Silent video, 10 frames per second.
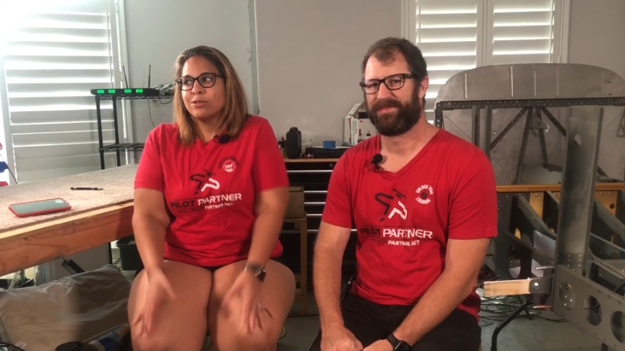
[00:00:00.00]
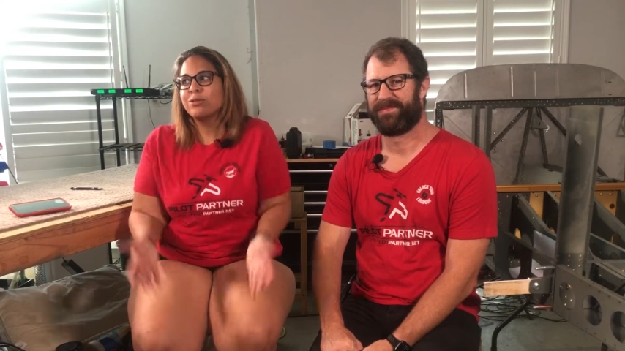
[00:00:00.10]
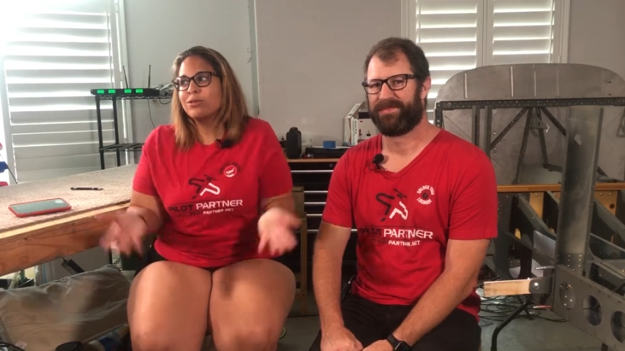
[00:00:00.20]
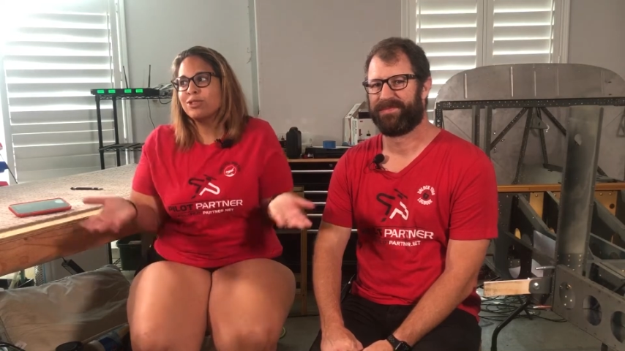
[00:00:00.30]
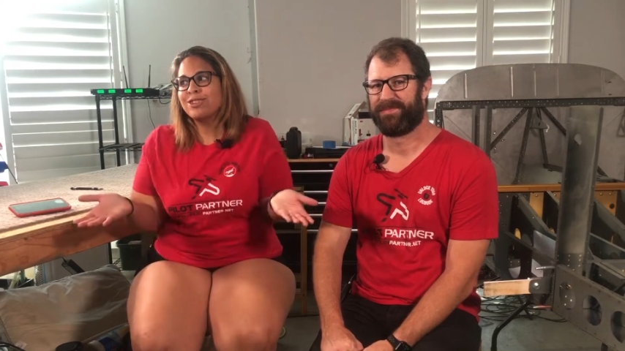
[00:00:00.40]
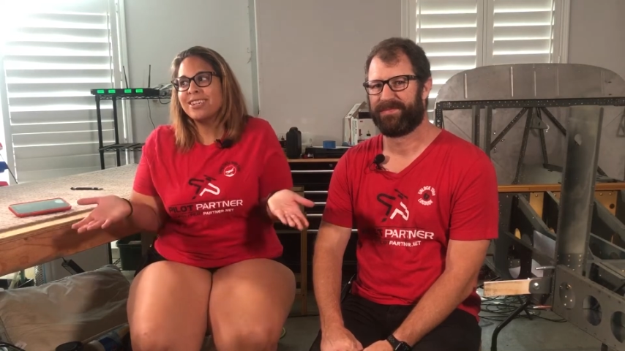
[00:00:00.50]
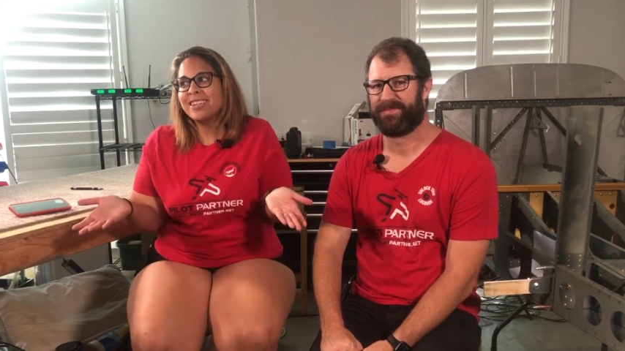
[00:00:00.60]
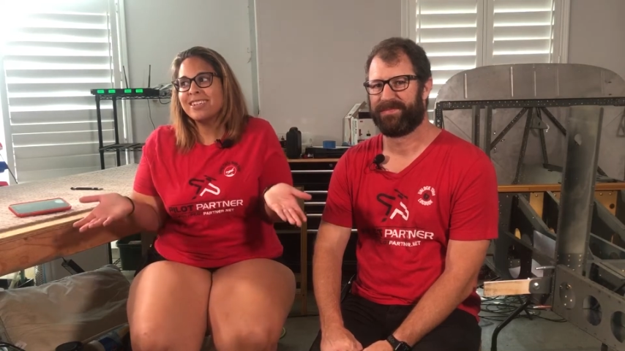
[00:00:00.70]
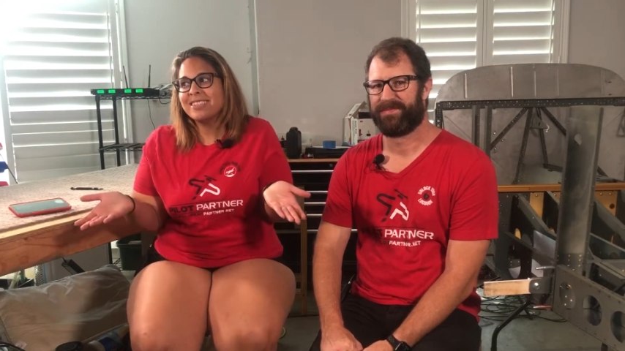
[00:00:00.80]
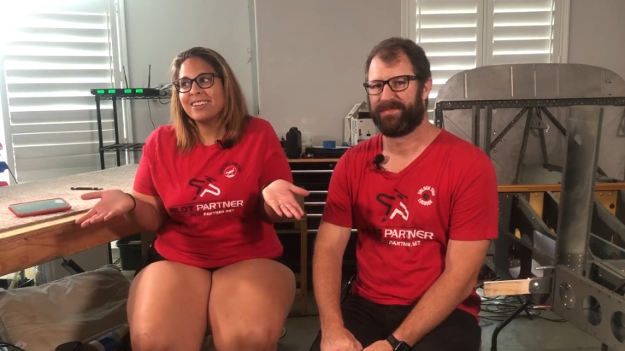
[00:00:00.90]
Speaker 1: So who's
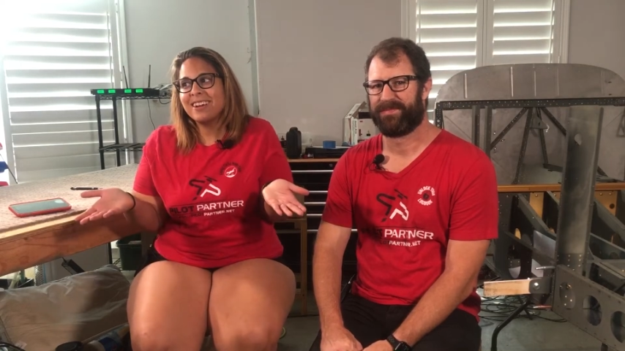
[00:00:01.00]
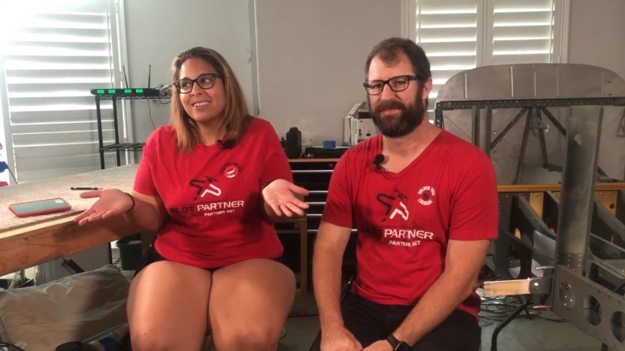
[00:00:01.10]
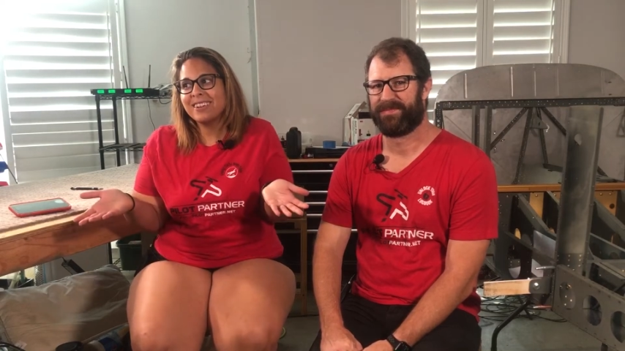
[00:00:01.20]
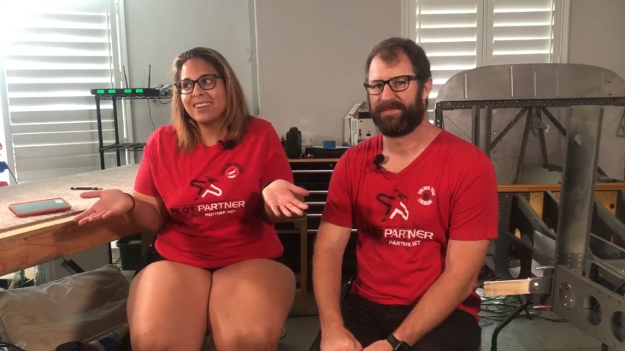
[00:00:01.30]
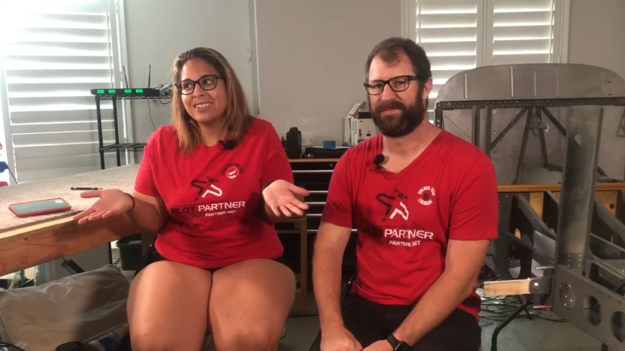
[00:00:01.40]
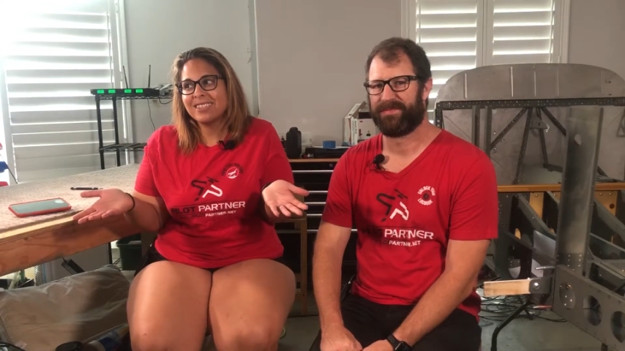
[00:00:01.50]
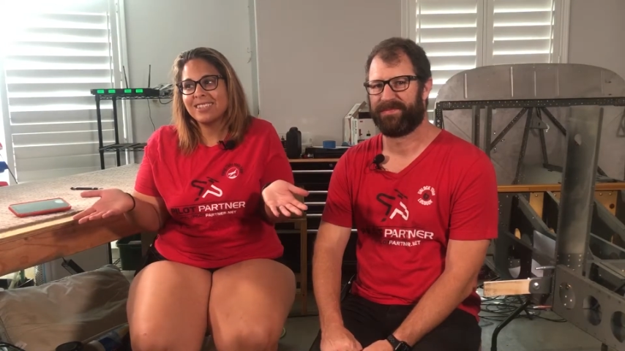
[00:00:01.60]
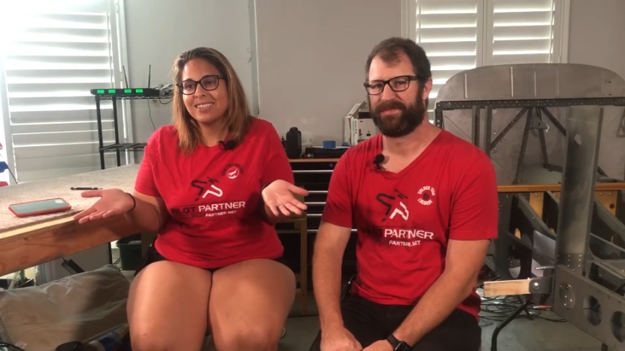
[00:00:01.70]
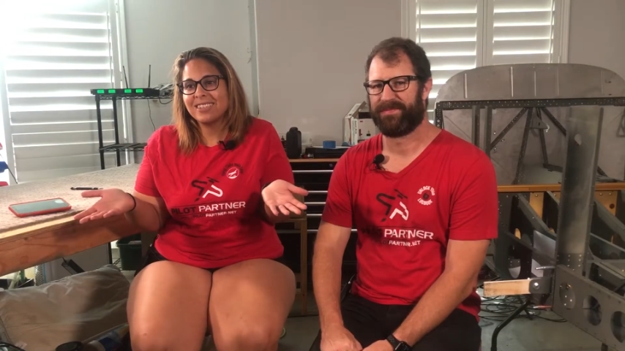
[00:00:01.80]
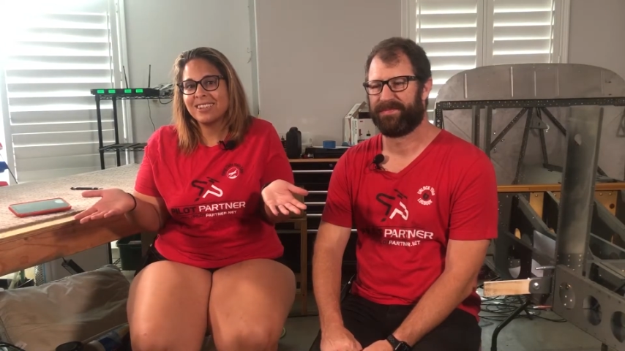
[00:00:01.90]
joining us at
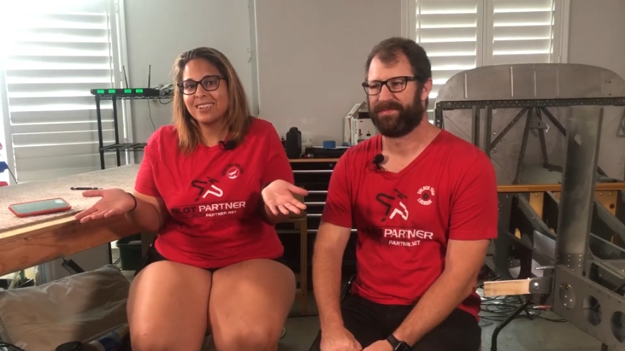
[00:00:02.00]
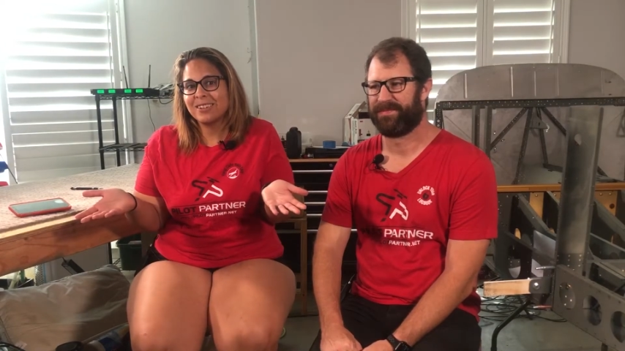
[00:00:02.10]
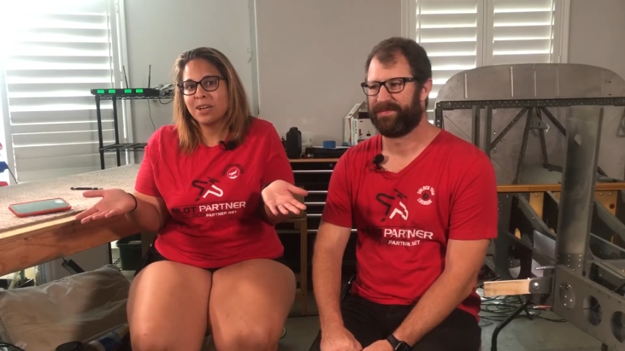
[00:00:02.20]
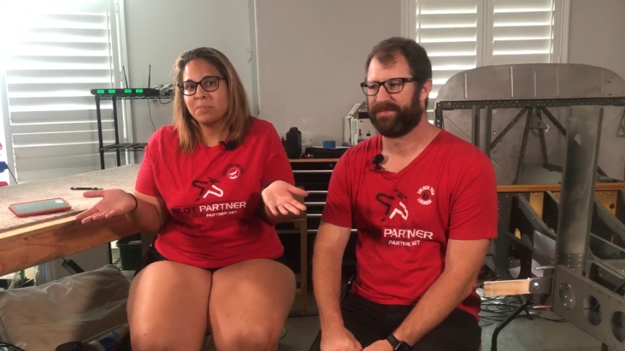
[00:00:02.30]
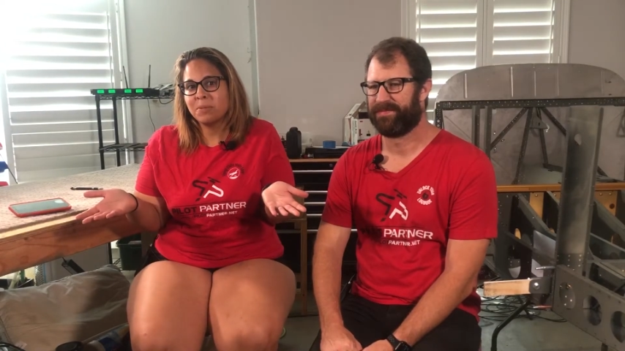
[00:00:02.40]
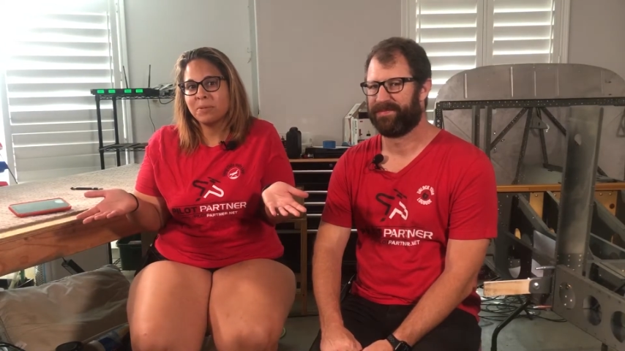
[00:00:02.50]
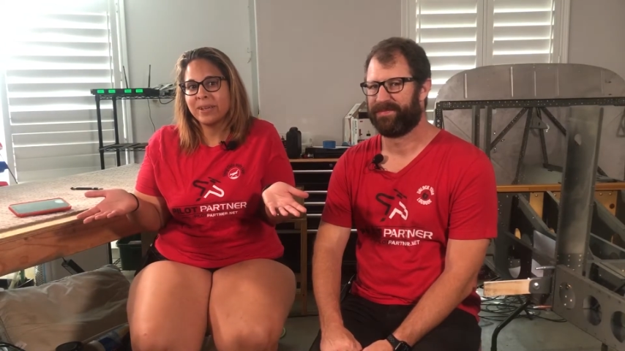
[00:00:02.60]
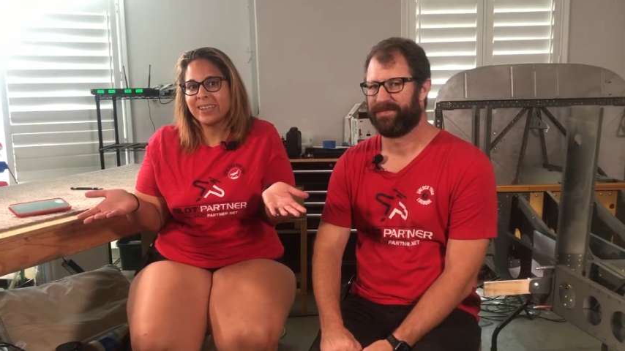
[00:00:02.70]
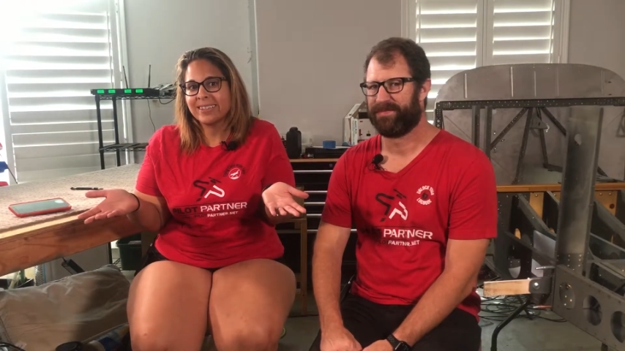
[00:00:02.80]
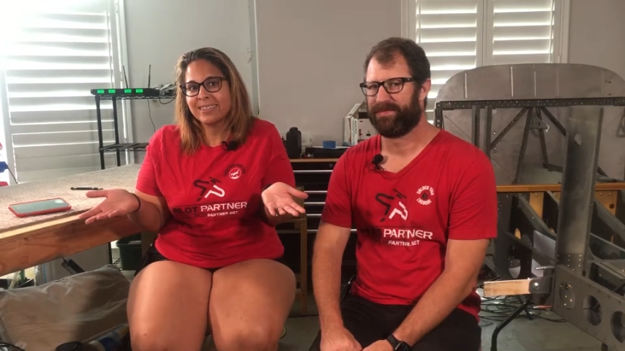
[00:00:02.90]
Oshkosh this year in a couple weeks?